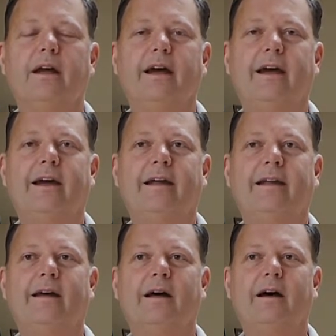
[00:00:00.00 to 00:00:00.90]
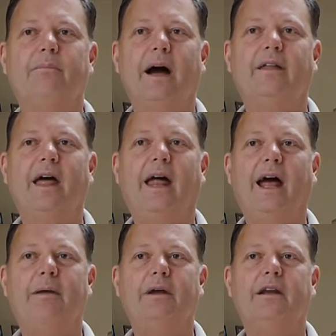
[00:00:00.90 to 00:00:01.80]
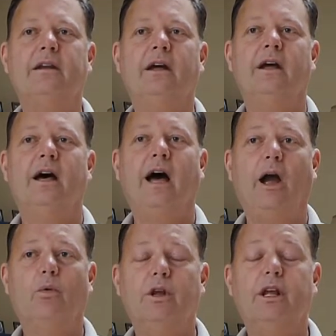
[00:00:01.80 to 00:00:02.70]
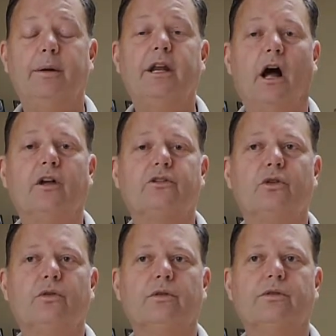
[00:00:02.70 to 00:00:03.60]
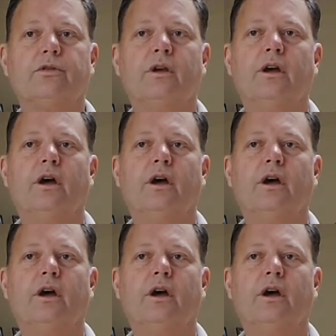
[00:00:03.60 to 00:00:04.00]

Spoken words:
and by that I mean I really mean all students.